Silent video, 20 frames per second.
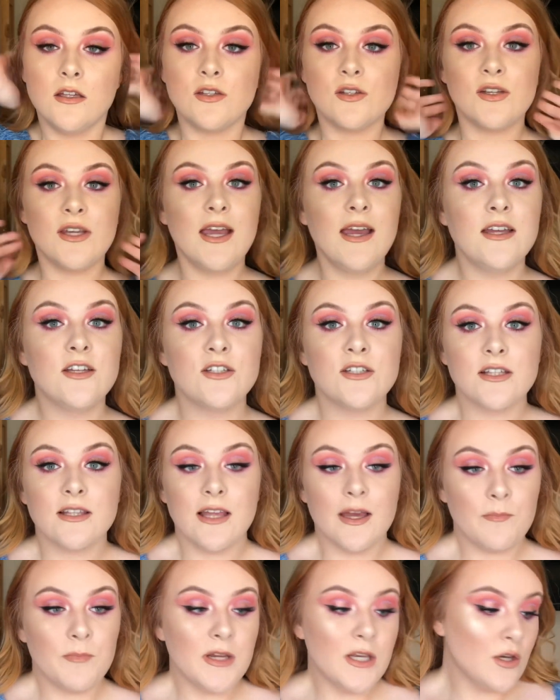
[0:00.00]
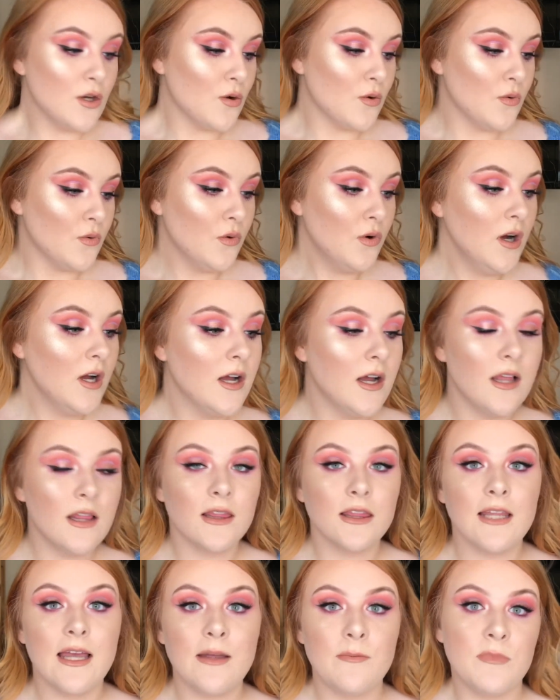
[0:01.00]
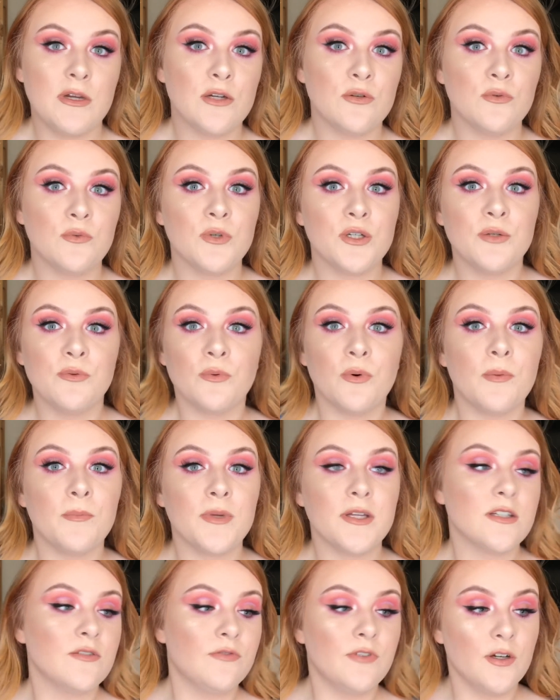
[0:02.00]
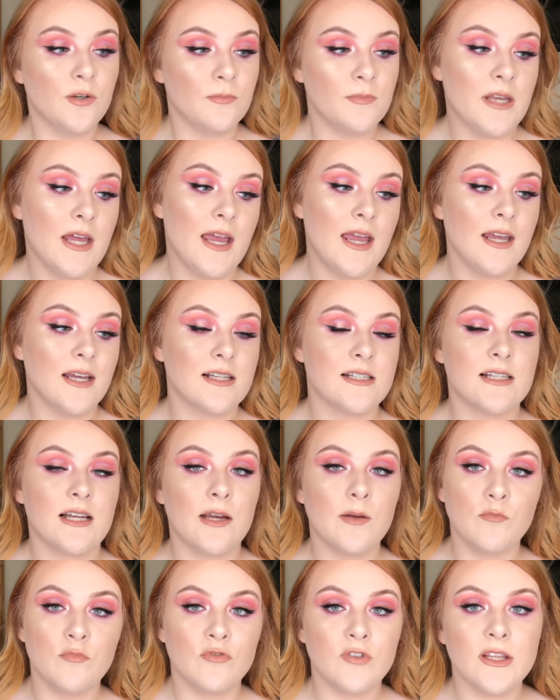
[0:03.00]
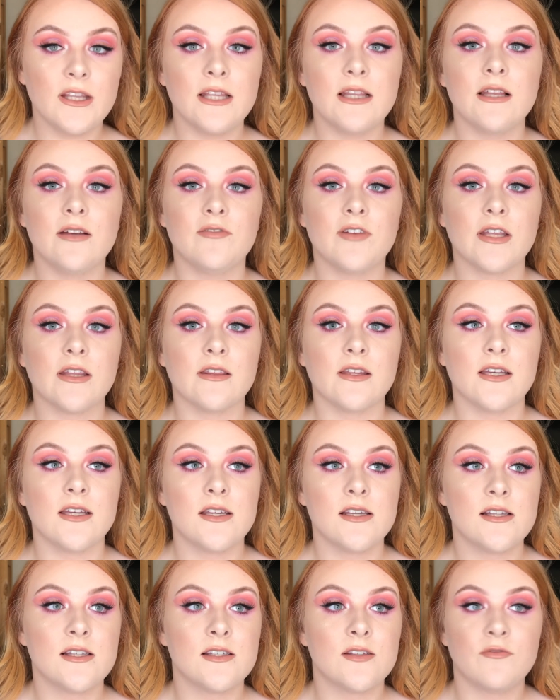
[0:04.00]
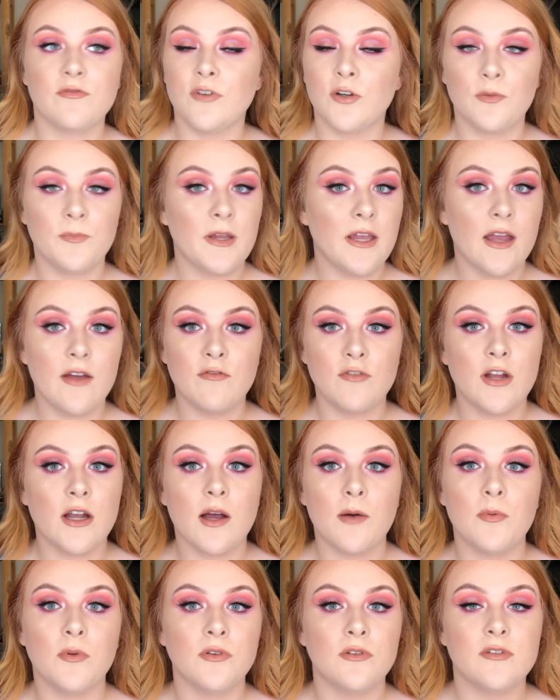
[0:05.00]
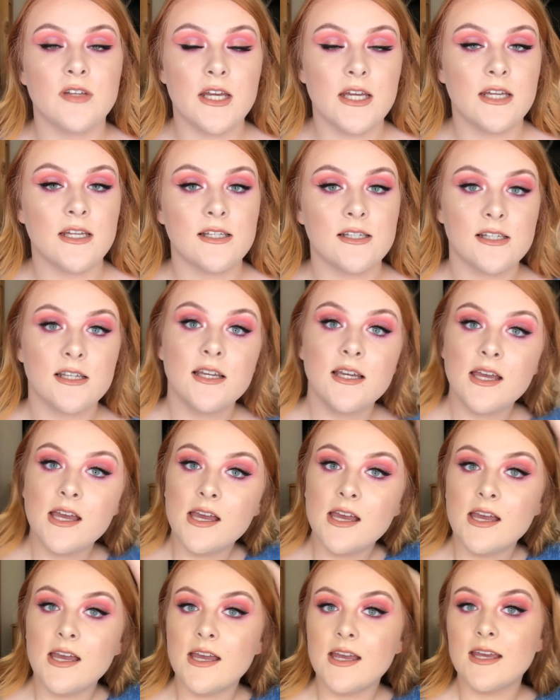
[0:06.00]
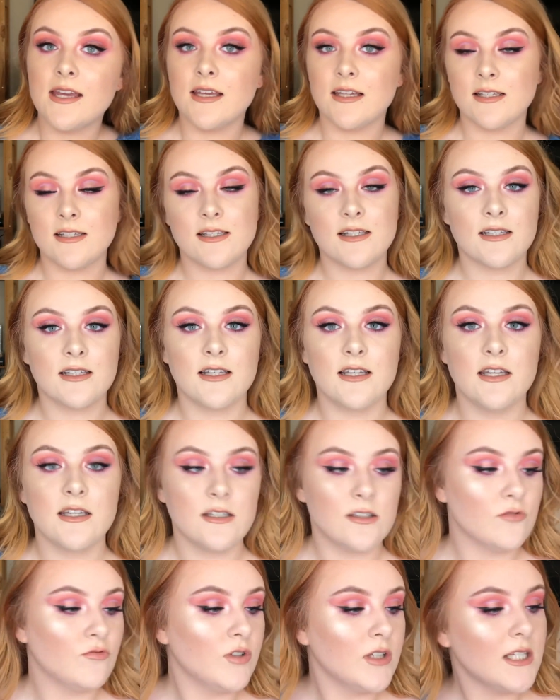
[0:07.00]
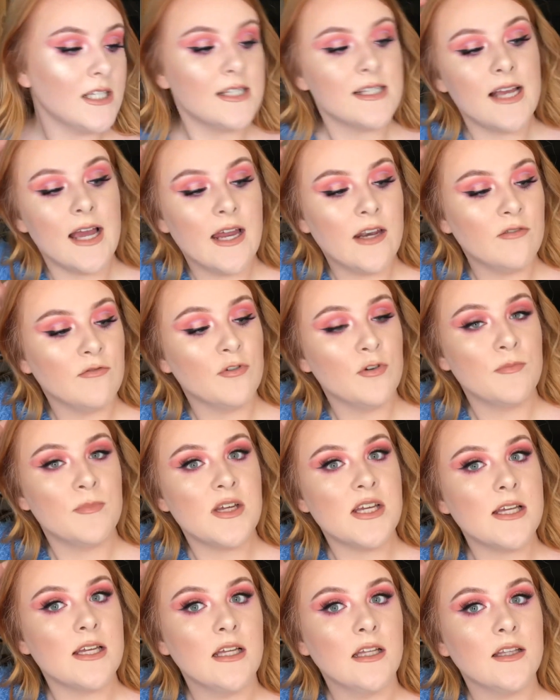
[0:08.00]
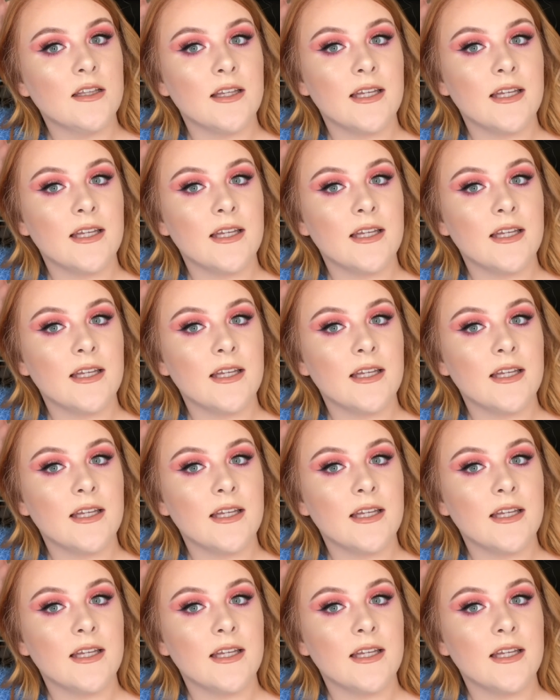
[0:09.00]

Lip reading: So yeah, just let me know. Let me know what you want me to film next. I'm really loving this, filming every couple of days. It's really zen for me.